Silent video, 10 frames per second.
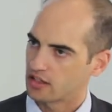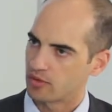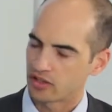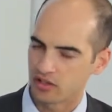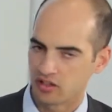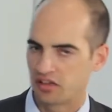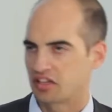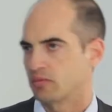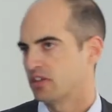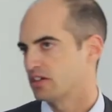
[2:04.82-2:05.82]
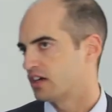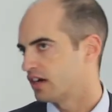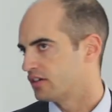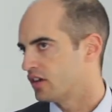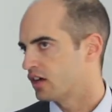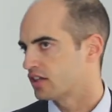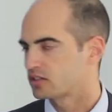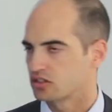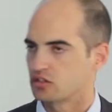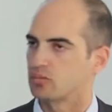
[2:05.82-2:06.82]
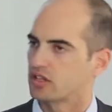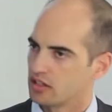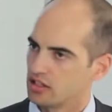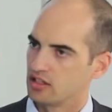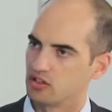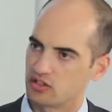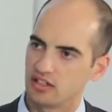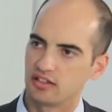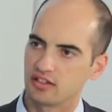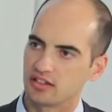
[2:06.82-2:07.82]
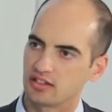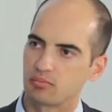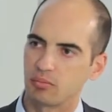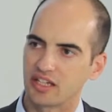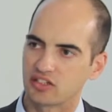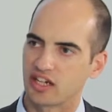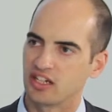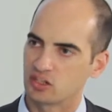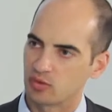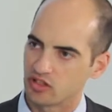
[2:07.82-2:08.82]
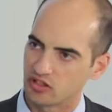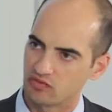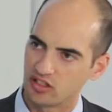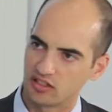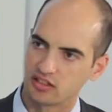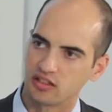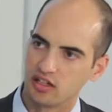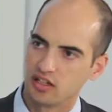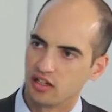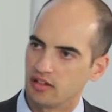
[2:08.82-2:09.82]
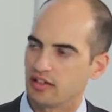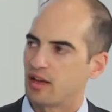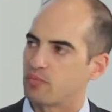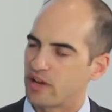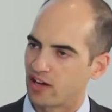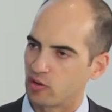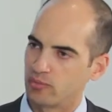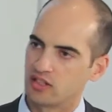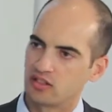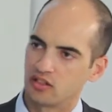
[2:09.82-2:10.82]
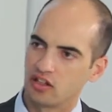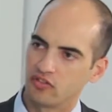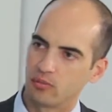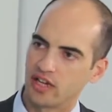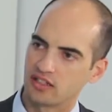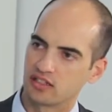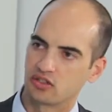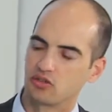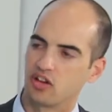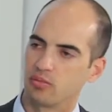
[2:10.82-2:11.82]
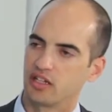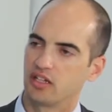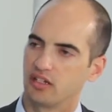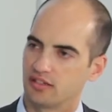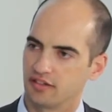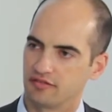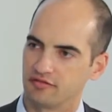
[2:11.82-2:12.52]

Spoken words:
Some are good, some of them are not as good, but you see there's a big change because of this empowerment of the masses to copy keys.